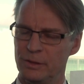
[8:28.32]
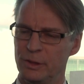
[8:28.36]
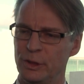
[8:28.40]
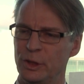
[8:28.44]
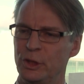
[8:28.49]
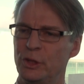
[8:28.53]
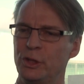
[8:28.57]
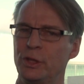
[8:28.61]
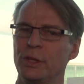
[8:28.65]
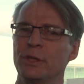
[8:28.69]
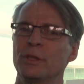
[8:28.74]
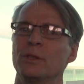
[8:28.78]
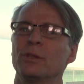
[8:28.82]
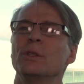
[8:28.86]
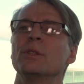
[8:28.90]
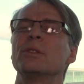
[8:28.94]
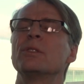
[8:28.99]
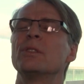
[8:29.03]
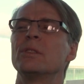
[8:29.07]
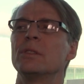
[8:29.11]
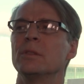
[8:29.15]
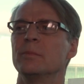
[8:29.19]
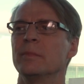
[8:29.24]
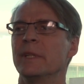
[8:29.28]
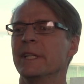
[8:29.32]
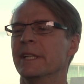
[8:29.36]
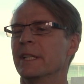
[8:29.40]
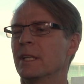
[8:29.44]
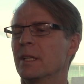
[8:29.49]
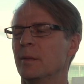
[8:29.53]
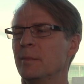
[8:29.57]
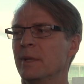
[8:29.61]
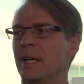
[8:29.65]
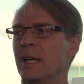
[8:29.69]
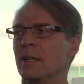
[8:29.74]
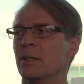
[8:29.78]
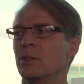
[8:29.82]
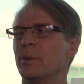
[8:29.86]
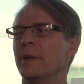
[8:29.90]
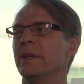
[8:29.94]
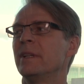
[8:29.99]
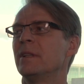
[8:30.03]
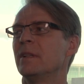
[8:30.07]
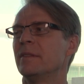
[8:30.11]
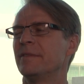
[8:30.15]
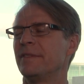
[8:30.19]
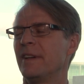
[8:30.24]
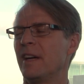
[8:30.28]
you should look to make about
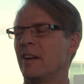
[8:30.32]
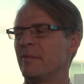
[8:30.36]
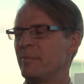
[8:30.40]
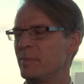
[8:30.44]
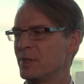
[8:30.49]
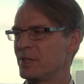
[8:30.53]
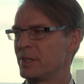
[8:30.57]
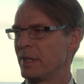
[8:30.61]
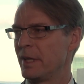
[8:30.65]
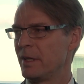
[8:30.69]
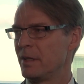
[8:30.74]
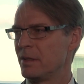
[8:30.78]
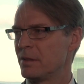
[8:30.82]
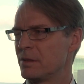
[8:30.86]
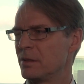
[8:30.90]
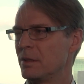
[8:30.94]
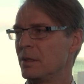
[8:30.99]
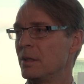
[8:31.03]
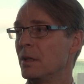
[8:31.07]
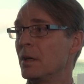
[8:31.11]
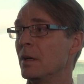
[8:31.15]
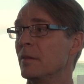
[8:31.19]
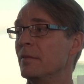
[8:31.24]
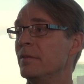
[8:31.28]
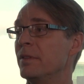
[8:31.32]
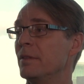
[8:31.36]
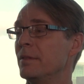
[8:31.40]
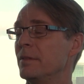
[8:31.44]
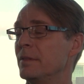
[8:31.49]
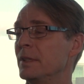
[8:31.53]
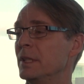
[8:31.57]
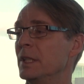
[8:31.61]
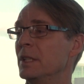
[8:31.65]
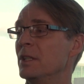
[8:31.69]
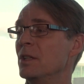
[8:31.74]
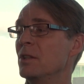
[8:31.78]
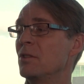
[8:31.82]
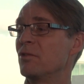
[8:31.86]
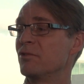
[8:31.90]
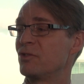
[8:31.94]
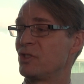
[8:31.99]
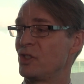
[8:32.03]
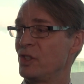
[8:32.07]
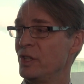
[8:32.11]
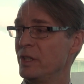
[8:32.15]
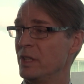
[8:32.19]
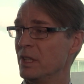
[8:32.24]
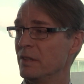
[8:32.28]
25% of
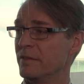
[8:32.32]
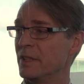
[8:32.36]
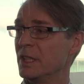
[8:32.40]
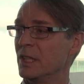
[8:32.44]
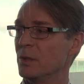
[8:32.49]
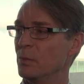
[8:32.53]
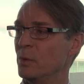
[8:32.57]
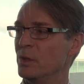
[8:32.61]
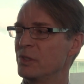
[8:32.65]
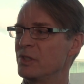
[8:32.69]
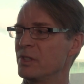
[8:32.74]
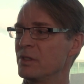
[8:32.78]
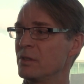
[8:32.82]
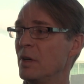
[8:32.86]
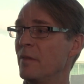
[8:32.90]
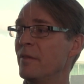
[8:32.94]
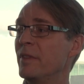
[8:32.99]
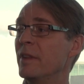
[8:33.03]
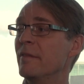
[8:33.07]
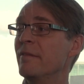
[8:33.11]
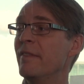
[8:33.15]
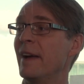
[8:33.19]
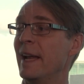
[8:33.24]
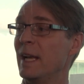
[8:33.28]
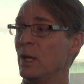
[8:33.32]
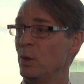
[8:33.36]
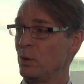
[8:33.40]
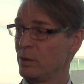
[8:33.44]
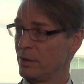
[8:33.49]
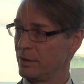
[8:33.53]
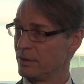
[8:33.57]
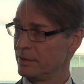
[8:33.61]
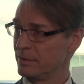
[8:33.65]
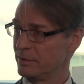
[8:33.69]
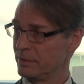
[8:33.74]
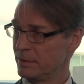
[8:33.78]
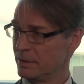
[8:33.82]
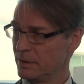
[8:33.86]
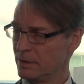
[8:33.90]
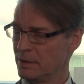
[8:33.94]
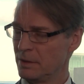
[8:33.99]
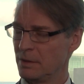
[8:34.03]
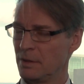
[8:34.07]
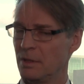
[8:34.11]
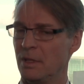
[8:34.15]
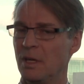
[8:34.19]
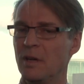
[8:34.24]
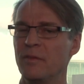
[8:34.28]
GDV, which is of the value
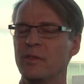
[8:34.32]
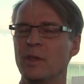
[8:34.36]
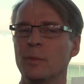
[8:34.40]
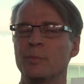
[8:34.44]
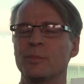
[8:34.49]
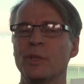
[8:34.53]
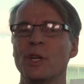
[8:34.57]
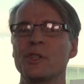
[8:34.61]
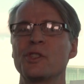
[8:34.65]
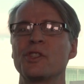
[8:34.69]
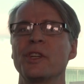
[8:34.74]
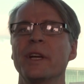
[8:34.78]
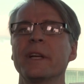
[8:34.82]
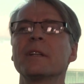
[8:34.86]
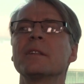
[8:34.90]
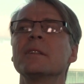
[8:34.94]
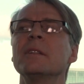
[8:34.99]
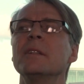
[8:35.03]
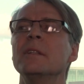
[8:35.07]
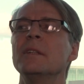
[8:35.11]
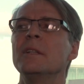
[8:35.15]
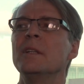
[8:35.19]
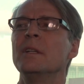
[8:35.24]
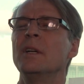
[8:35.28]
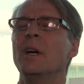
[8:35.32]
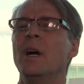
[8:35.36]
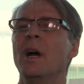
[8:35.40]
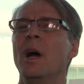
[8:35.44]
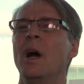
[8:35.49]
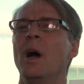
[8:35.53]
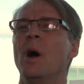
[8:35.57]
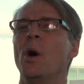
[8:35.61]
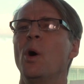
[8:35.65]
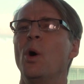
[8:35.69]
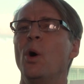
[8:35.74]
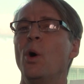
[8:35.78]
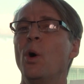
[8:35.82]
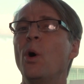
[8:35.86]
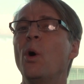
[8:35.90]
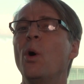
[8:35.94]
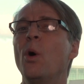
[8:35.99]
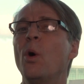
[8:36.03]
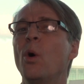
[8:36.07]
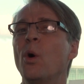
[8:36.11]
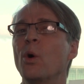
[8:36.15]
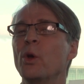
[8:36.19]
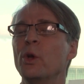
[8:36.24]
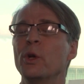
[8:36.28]
of the project,
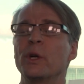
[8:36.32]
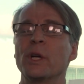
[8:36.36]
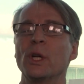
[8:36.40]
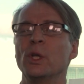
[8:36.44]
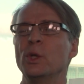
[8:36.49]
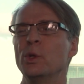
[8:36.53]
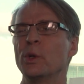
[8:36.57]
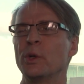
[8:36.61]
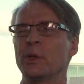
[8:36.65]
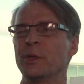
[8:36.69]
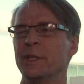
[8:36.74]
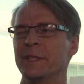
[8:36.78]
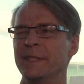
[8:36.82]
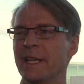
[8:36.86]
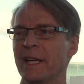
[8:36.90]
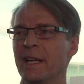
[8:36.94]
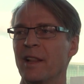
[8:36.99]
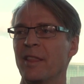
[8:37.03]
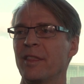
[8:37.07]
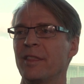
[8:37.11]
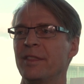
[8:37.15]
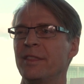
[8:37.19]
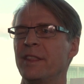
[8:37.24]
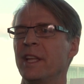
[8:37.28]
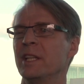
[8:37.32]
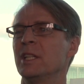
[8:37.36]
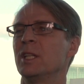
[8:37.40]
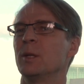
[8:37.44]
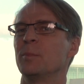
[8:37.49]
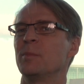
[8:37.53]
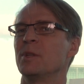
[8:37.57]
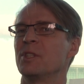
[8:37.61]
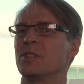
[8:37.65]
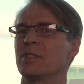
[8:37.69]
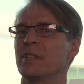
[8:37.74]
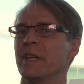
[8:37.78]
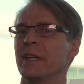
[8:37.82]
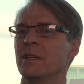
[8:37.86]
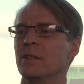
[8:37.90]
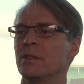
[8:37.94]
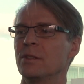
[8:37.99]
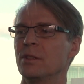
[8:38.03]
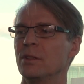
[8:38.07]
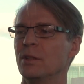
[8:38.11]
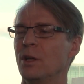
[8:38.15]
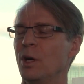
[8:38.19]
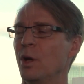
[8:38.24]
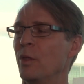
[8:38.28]
or you can look at it at 30%
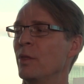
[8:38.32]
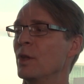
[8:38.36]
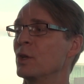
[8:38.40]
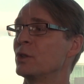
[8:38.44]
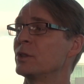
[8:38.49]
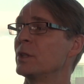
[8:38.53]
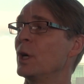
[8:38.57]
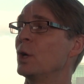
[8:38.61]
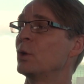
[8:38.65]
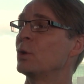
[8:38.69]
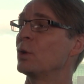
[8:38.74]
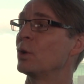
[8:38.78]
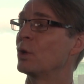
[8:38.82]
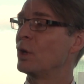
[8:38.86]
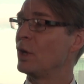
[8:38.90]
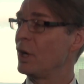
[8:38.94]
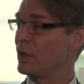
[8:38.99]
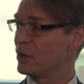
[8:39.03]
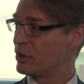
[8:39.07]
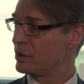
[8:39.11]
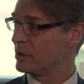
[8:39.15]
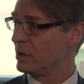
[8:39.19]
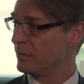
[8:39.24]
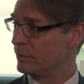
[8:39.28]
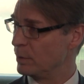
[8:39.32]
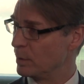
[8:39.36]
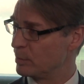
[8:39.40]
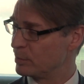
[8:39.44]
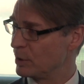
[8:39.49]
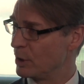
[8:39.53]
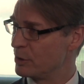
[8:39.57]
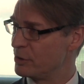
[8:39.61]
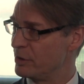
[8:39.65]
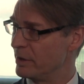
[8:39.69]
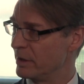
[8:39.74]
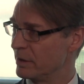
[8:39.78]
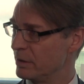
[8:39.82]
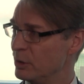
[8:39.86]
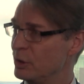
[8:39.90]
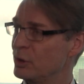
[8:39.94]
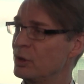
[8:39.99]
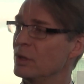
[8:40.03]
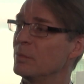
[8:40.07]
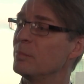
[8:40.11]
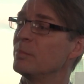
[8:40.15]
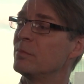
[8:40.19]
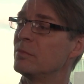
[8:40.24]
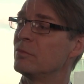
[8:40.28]
on the total cost of your project. You
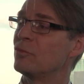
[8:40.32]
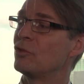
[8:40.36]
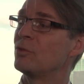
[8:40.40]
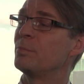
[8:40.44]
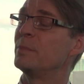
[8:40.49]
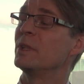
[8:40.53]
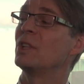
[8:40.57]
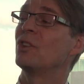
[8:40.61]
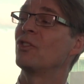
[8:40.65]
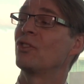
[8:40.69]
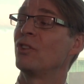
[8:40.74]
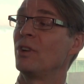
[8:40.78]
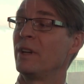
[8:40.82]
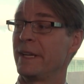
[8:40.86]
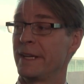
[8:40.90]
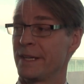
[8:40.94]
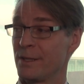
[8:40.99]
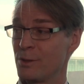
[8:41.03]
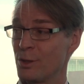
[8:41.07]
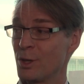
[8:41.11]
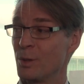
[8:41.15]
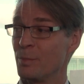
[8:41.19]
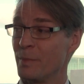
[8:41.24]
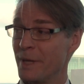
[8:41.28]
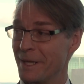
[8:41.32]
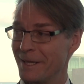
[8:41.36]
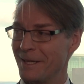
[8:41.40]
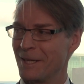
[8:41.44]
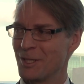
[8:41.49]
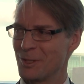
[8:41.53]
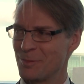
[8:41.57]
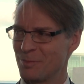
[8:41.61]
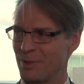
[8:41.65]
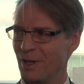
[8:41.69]
should be trying to make as